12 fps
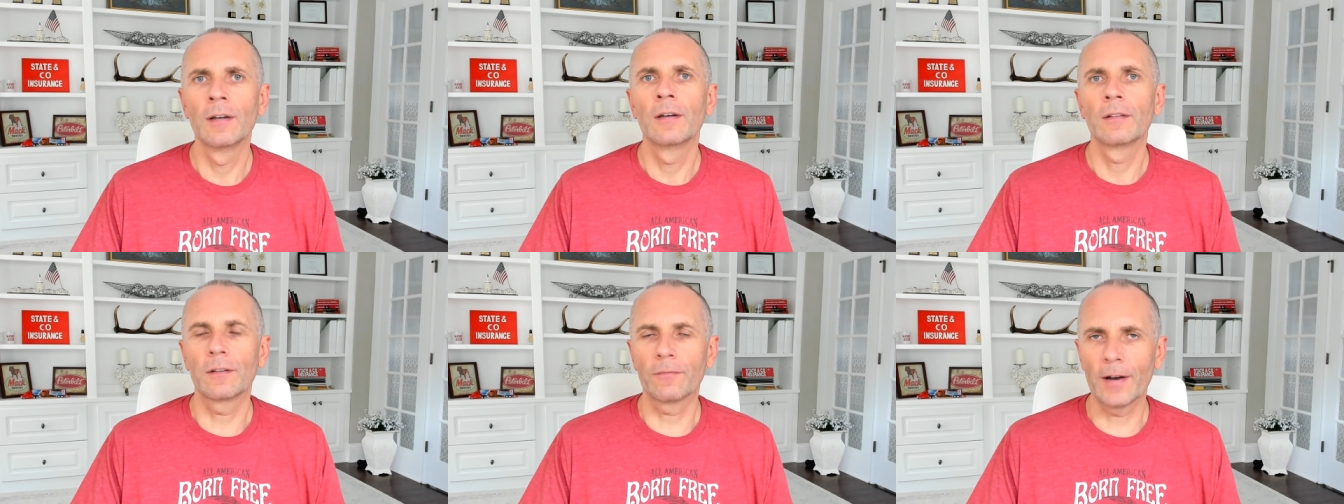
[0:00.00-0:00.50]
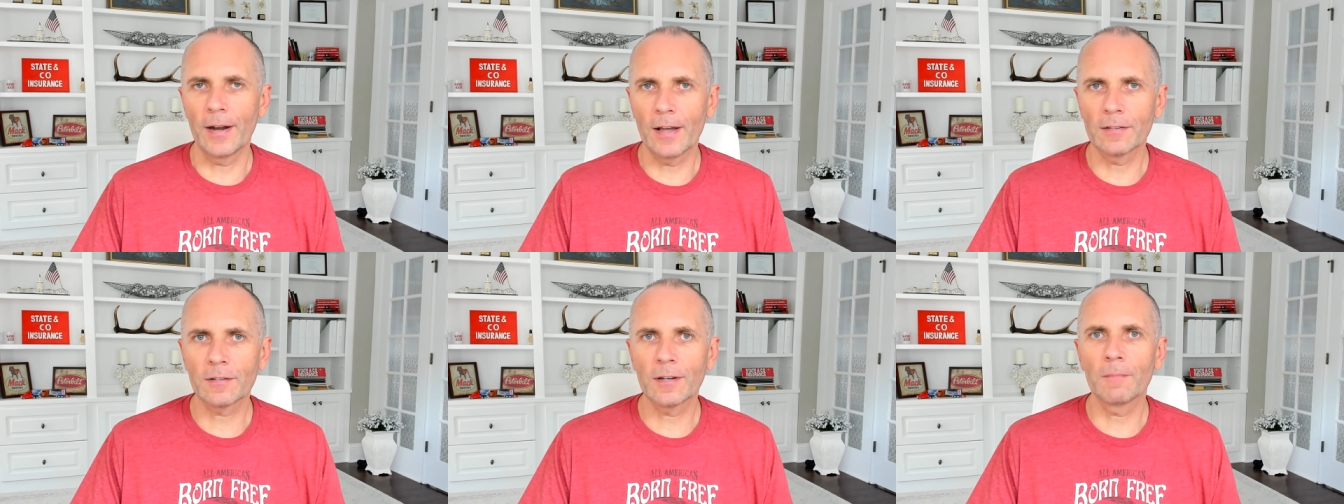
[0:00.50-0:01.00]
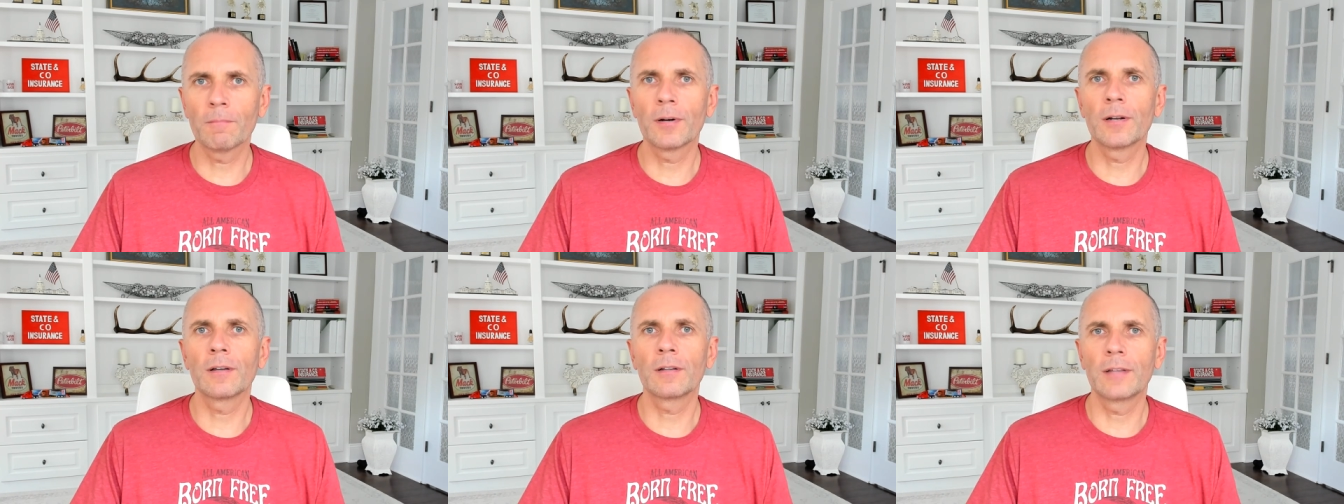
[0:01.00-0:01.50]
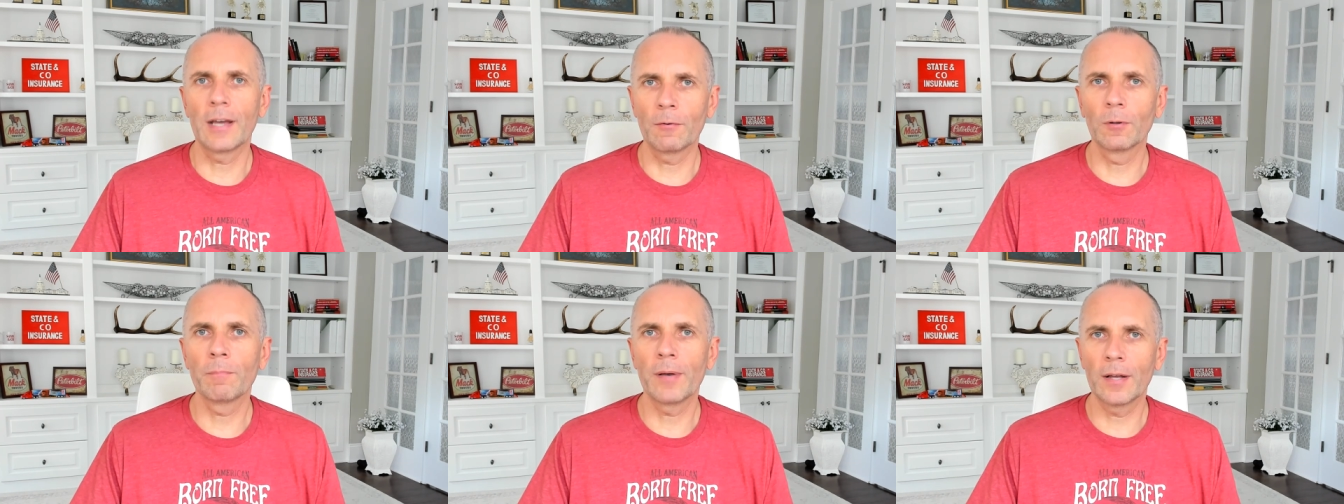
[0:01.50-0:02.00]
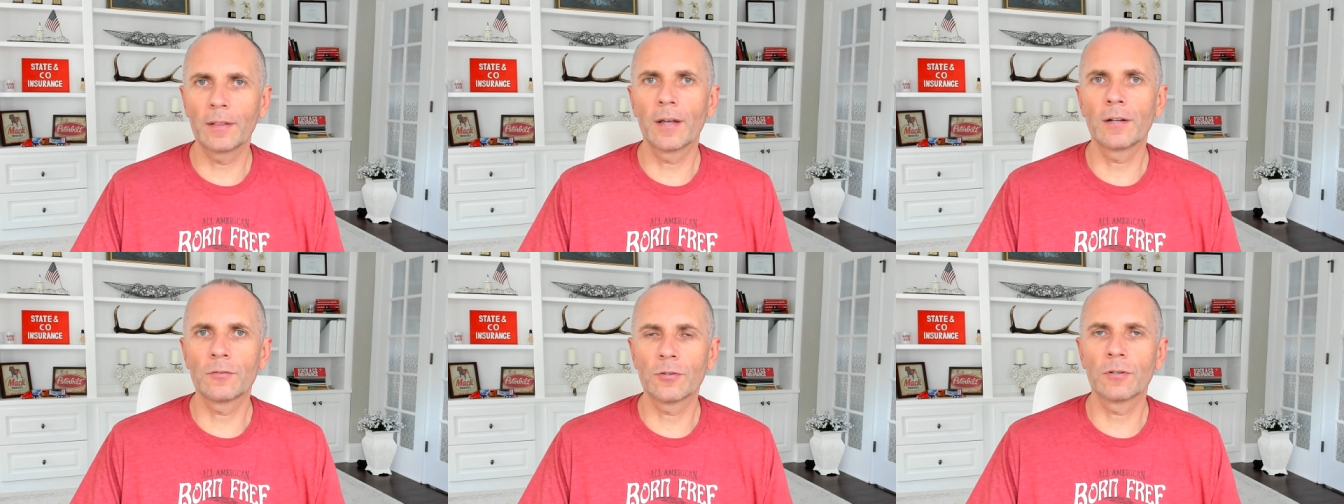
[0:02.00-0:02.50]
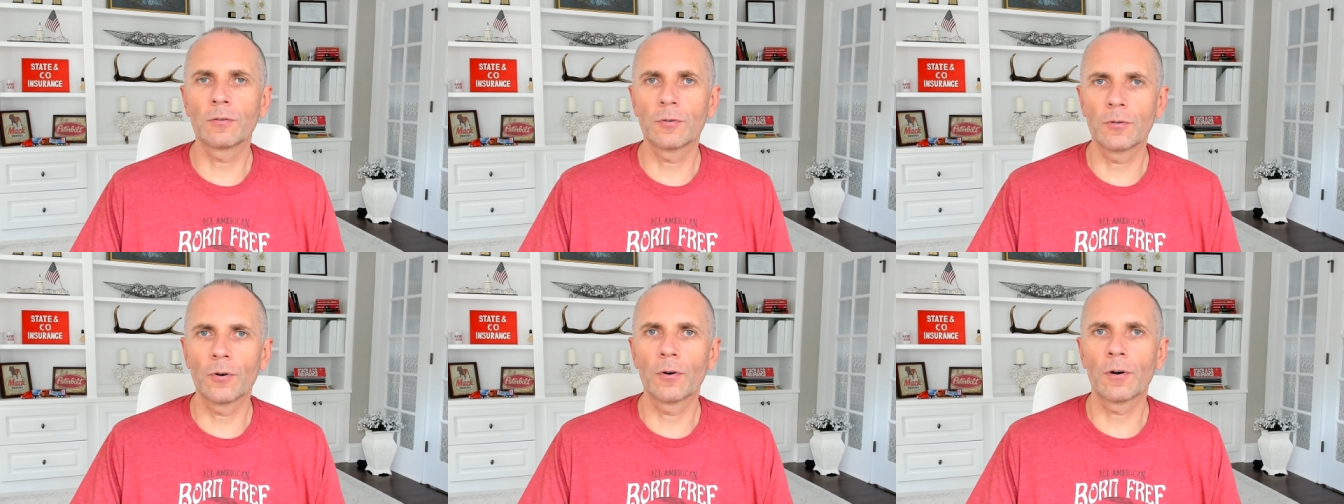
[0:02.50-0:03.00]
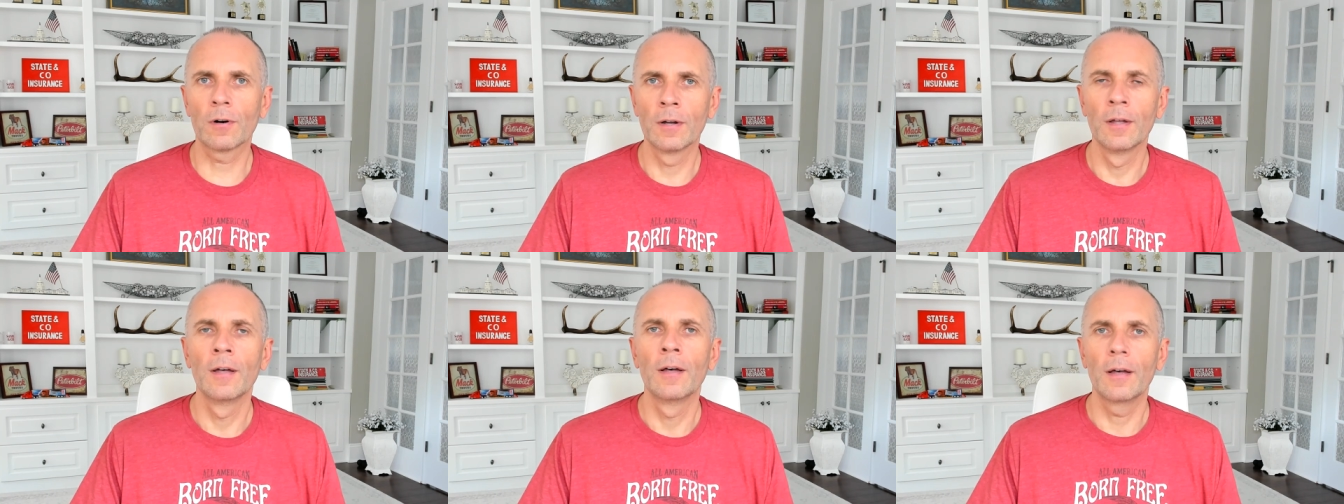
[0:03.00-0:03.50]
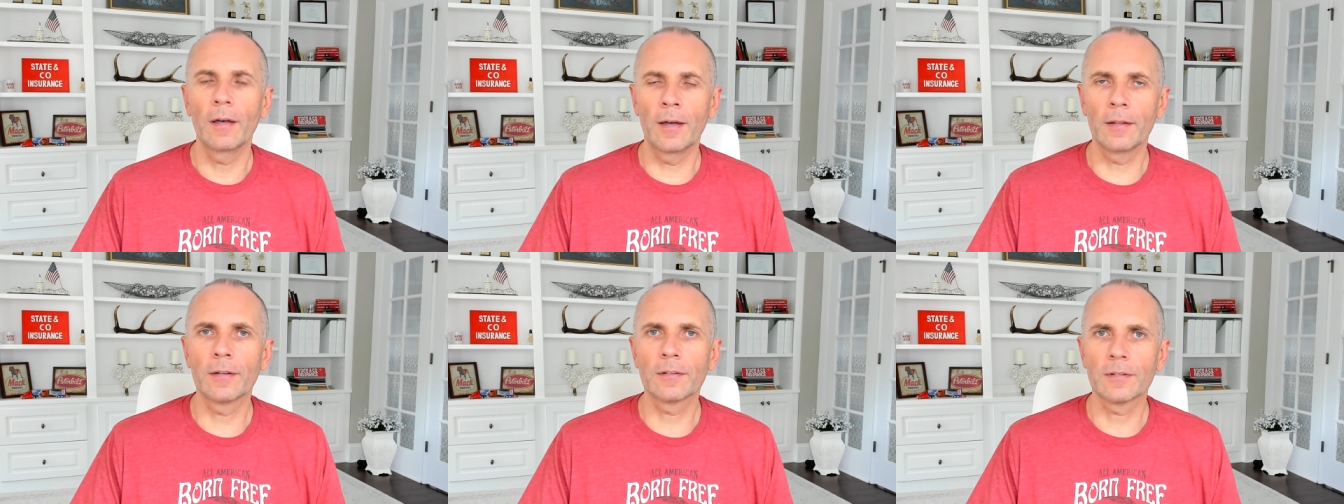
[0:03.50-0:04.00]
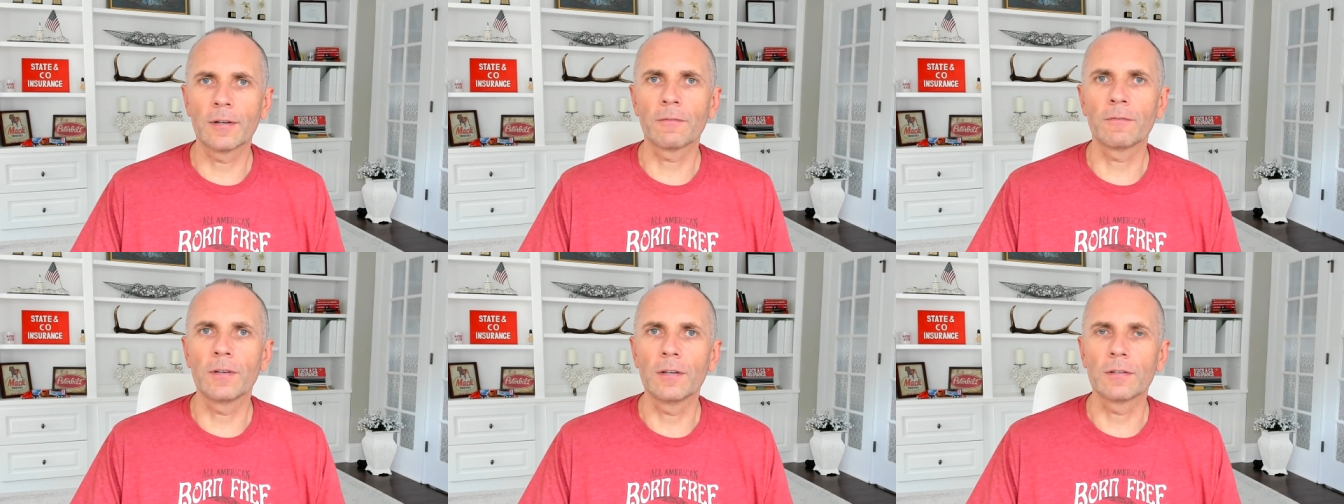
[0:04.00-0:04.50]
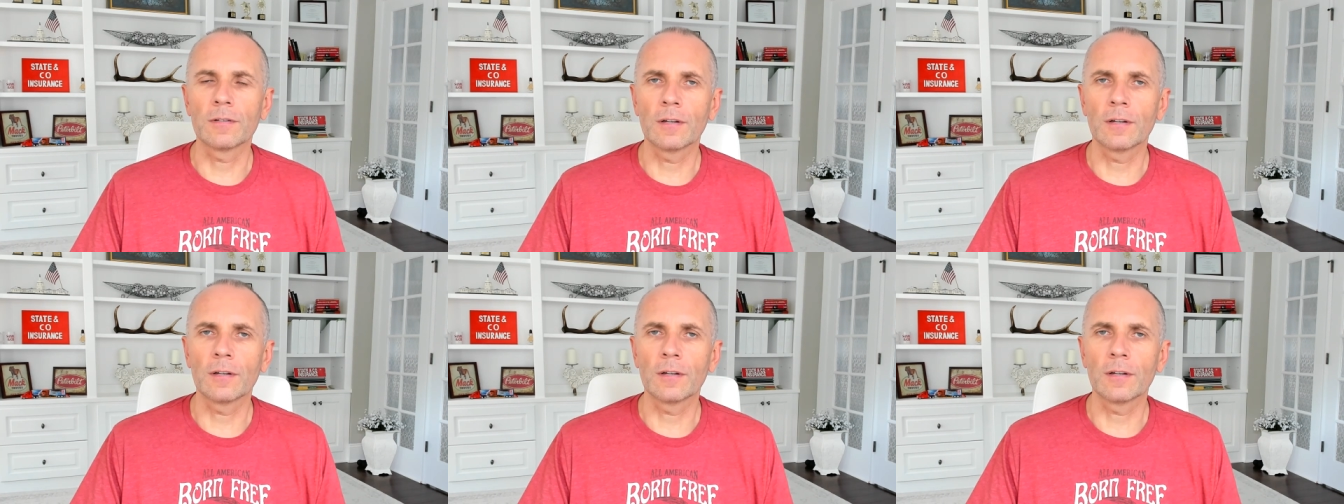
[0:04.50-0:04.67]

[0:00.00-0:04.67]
the finance company, they will pay attention to your NSF fees.